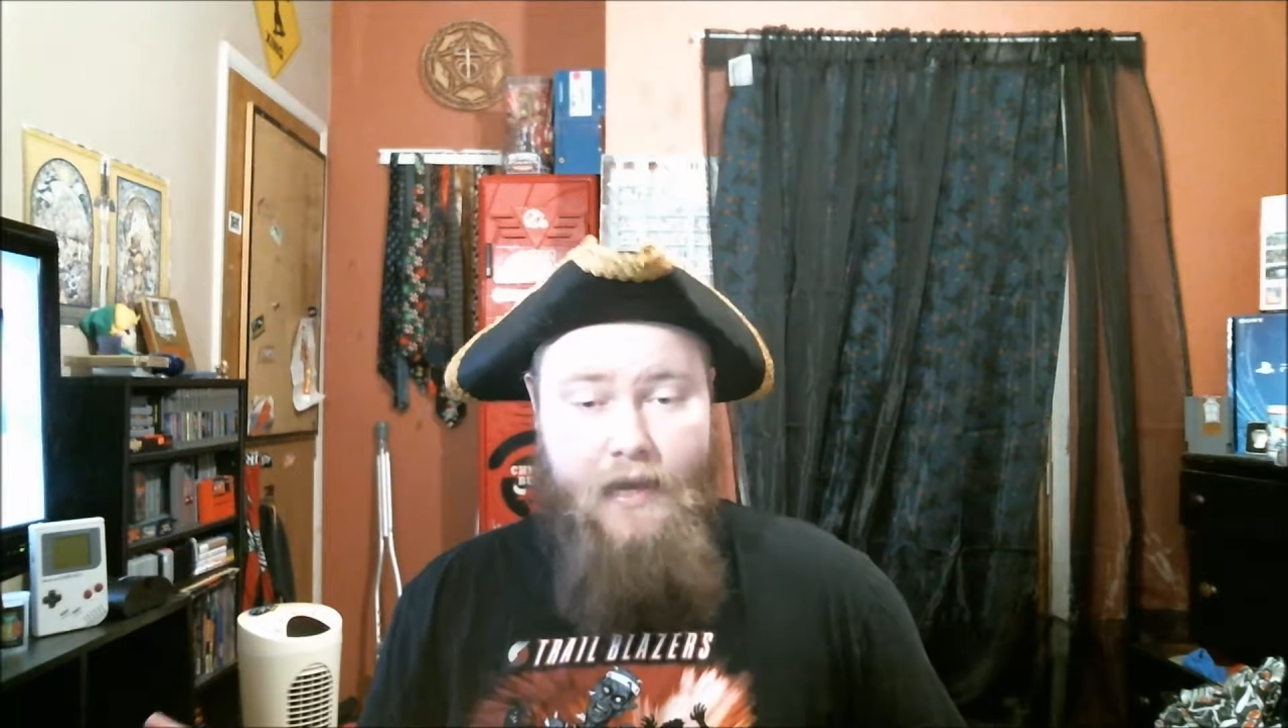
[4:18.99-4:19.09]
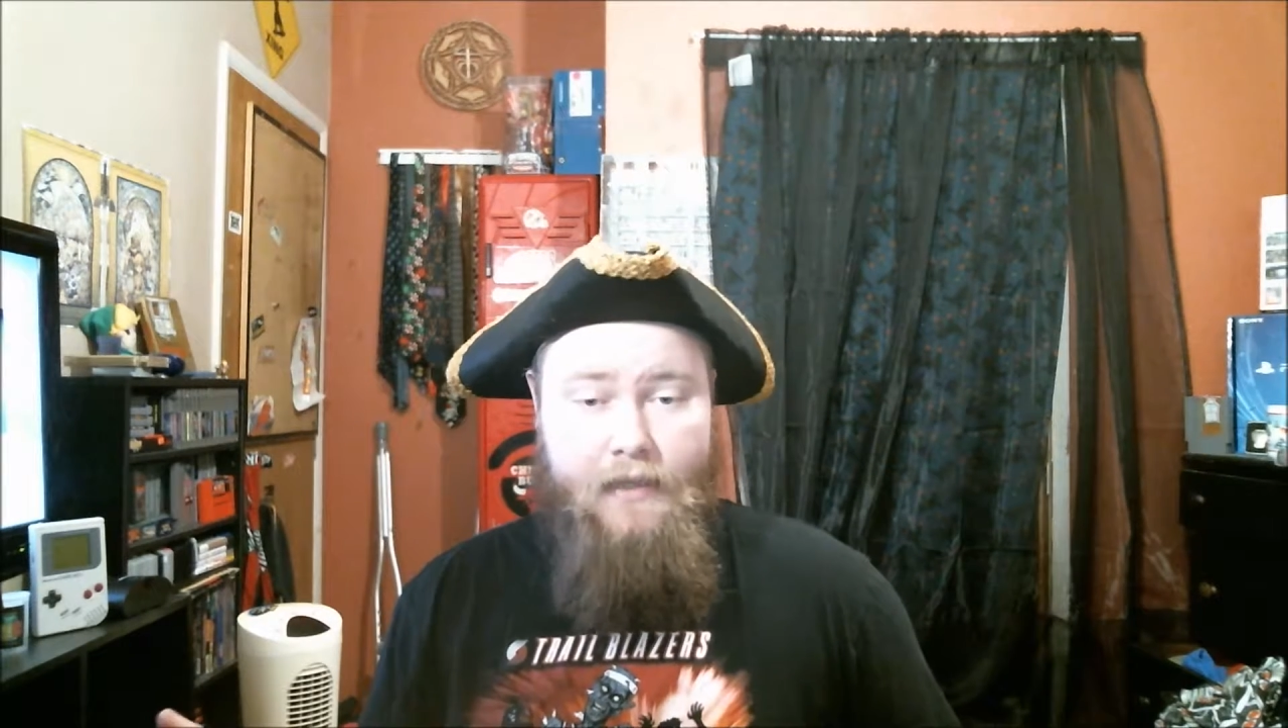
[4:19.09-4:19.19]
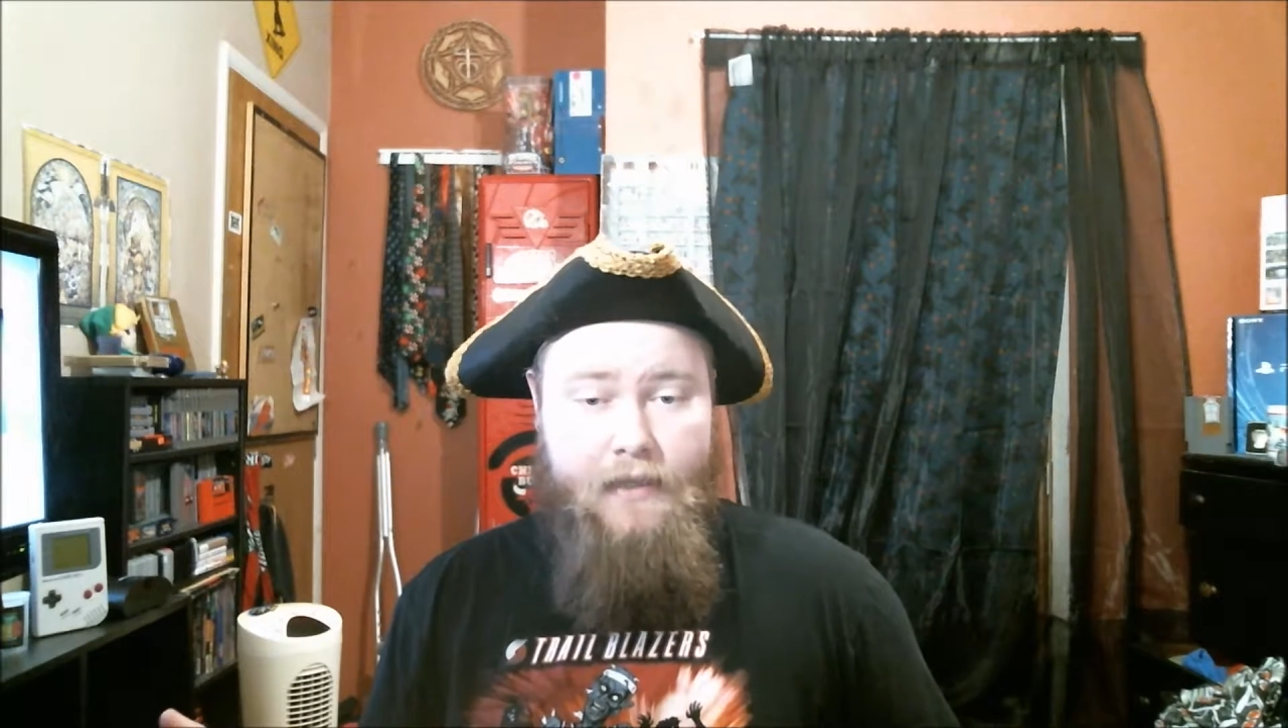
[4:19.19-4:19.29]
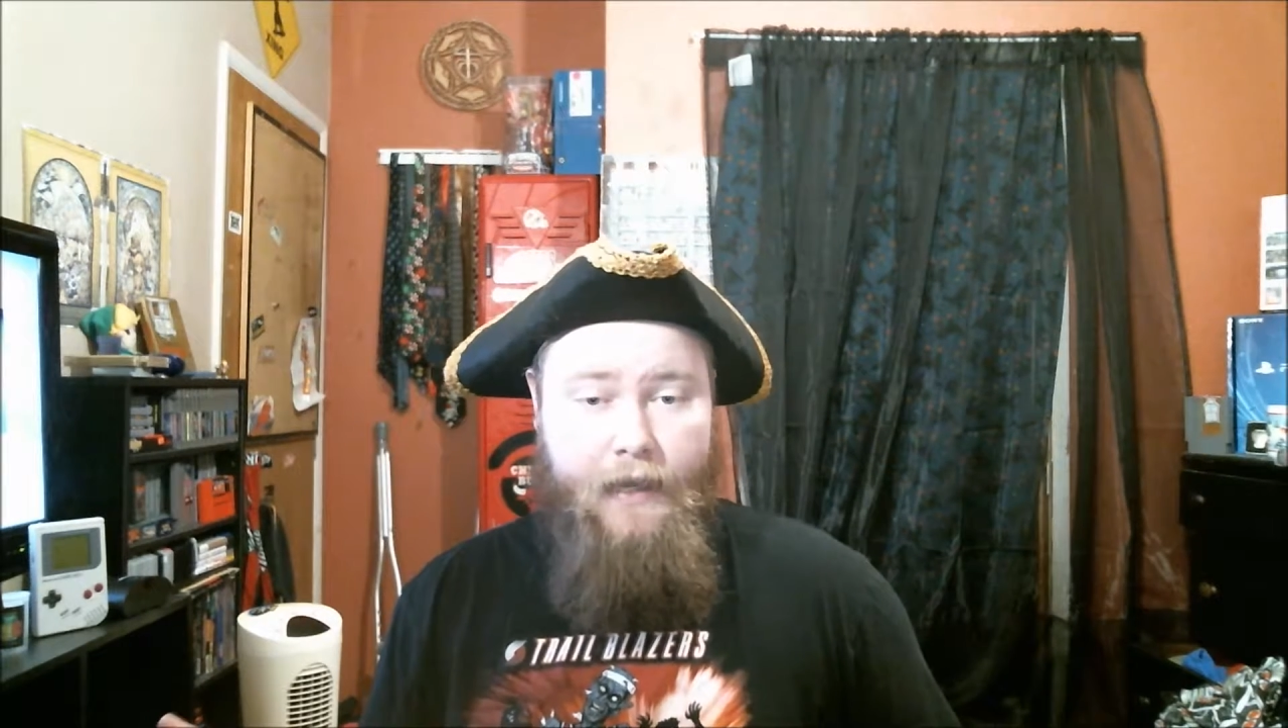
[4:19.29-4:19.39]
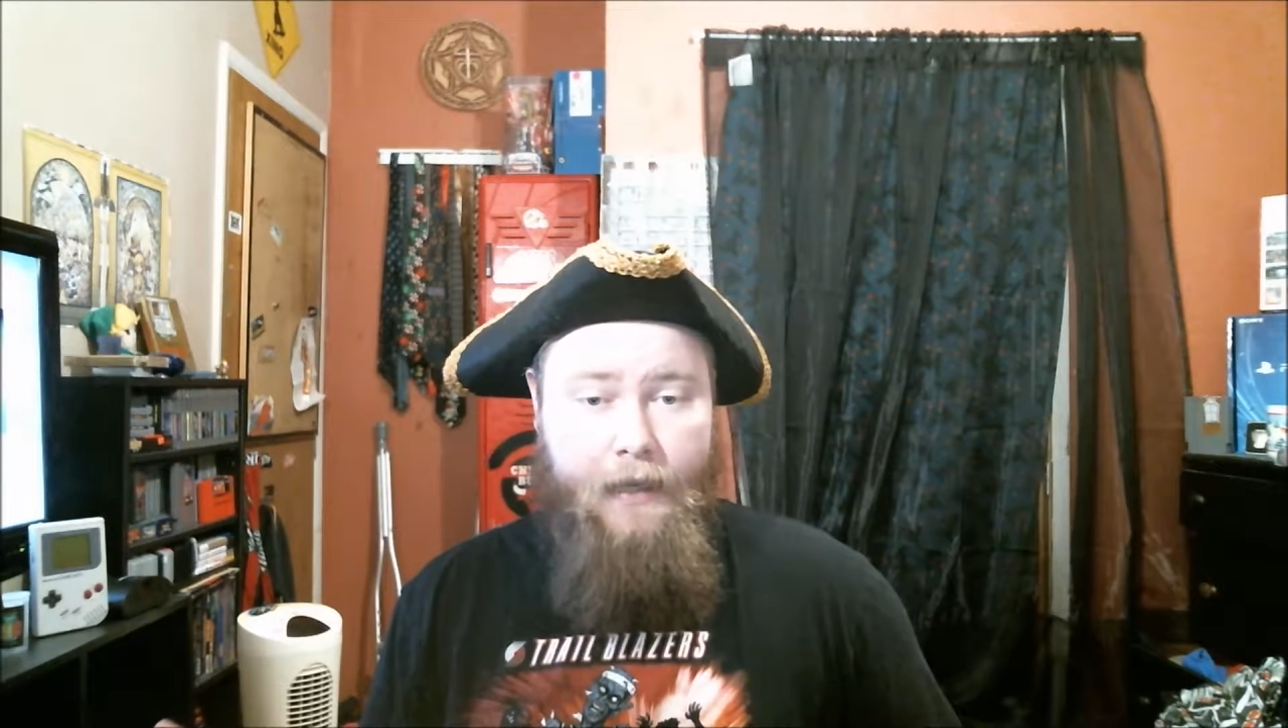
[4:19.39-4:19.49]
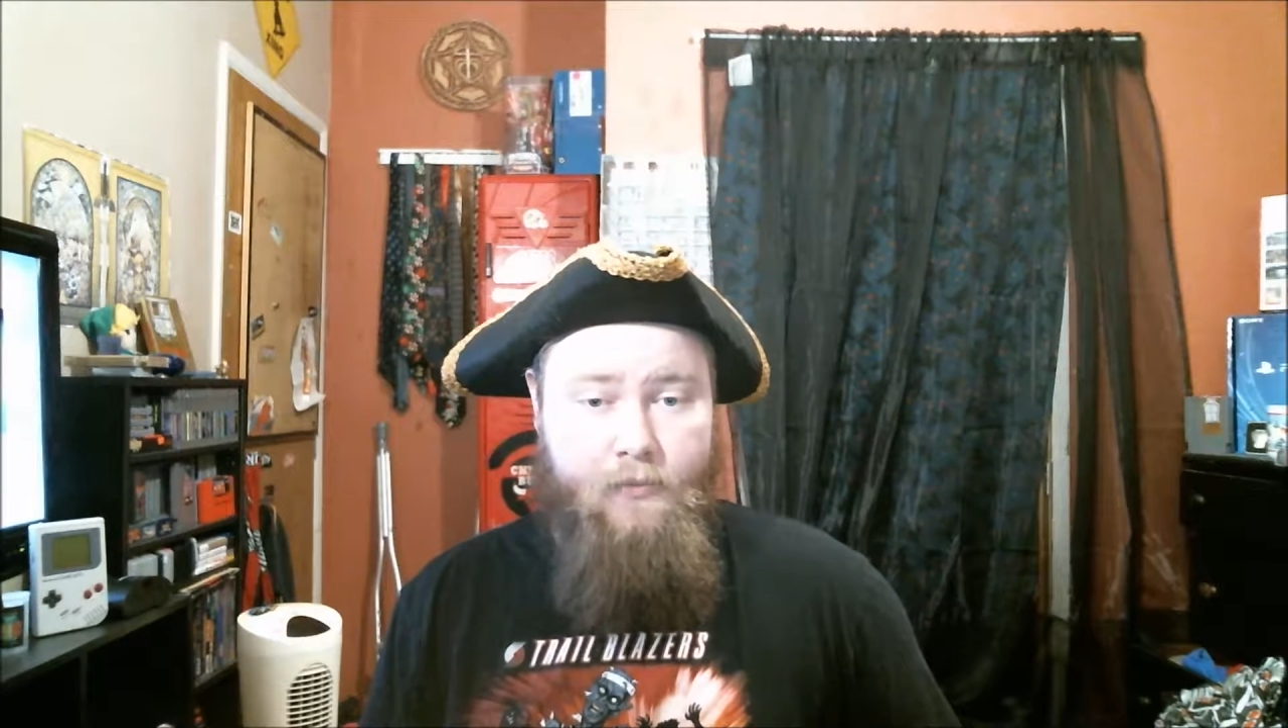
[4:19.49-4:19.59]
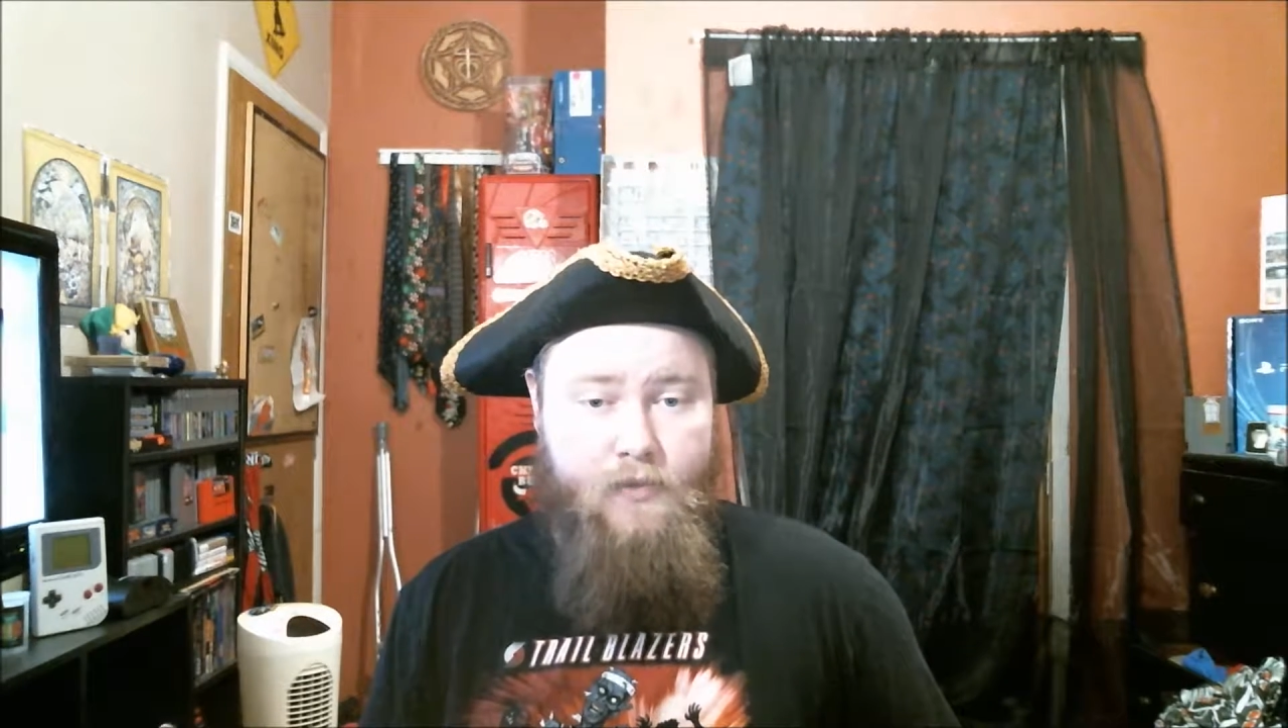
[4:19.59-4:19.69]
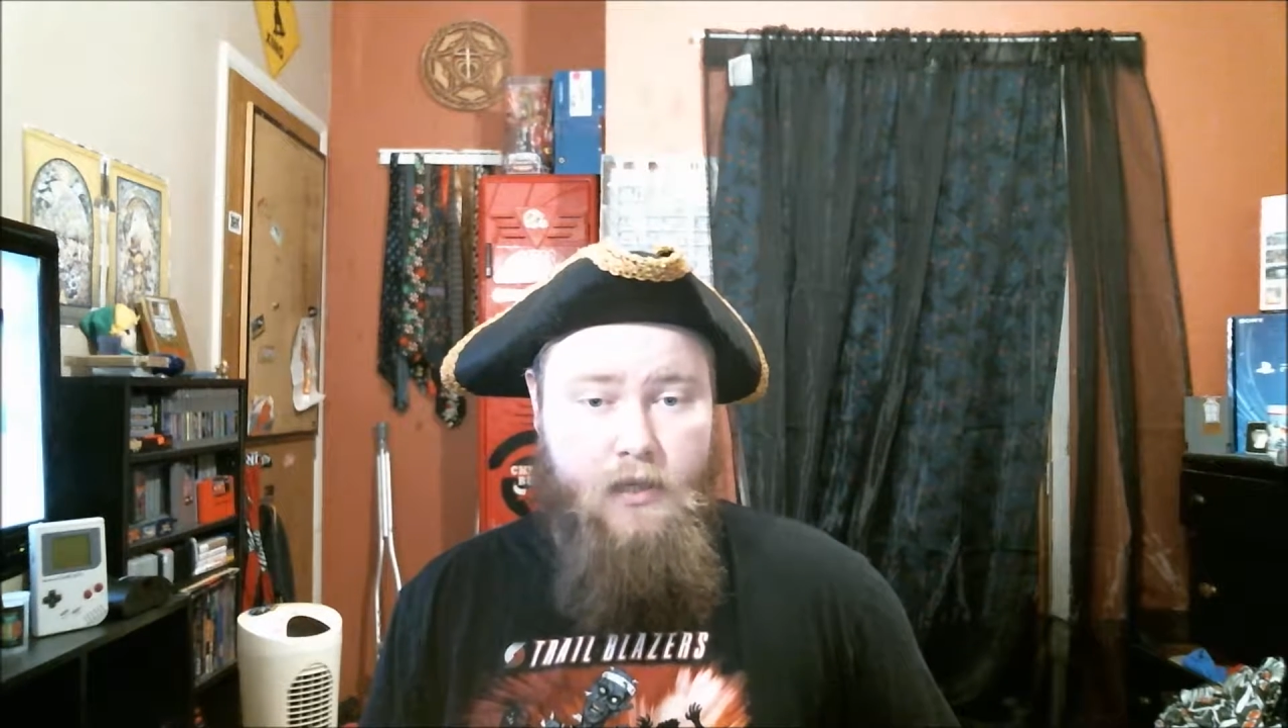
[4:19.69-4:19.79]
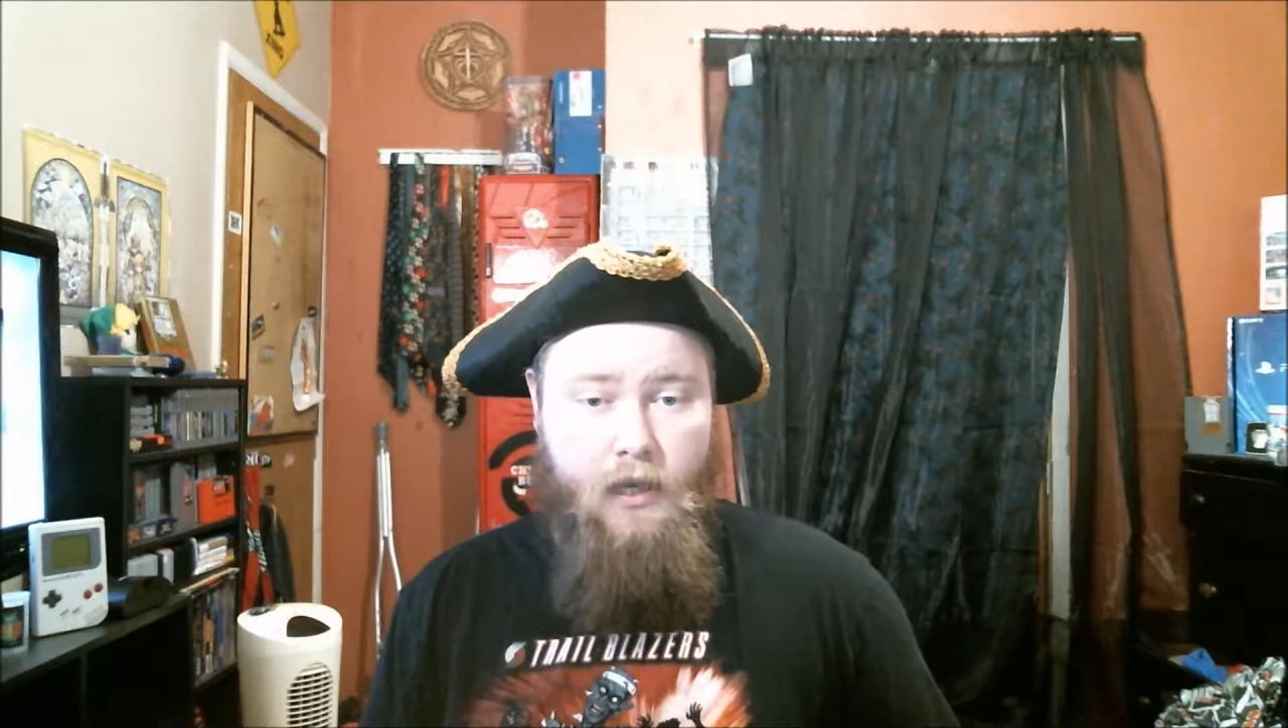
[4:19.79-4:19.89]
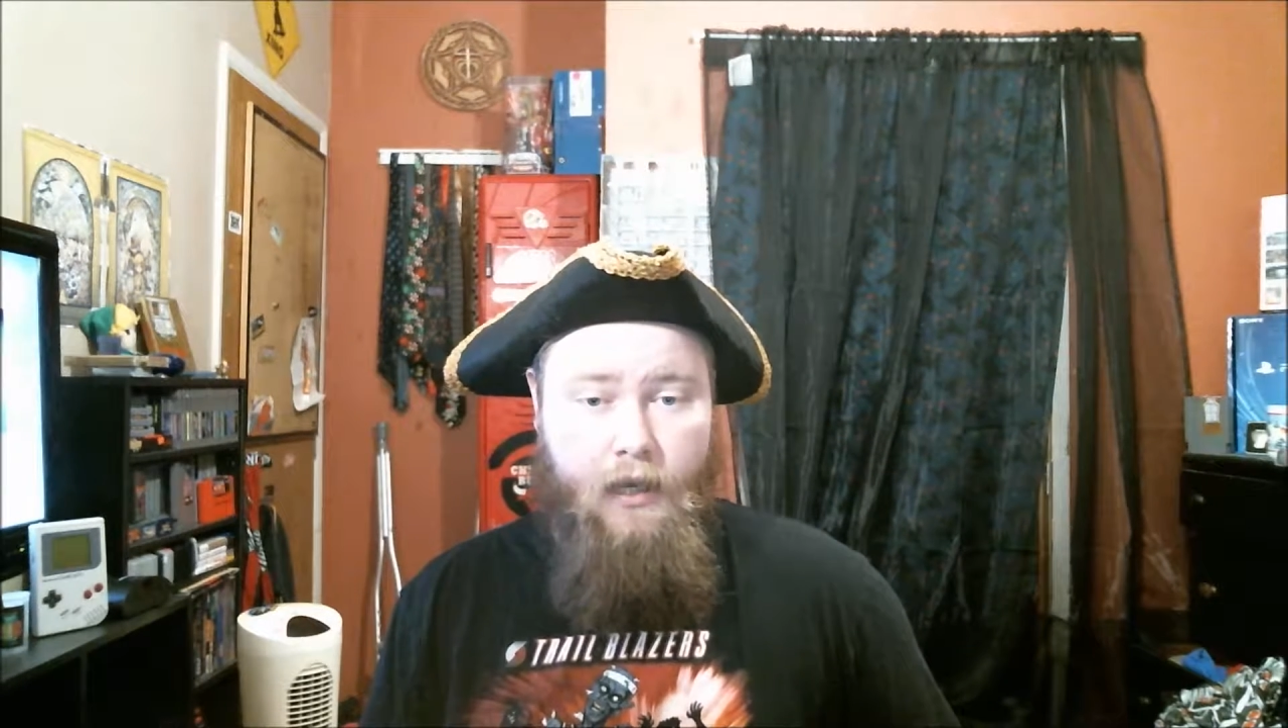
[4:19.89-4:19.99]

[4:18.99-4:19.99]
had any games,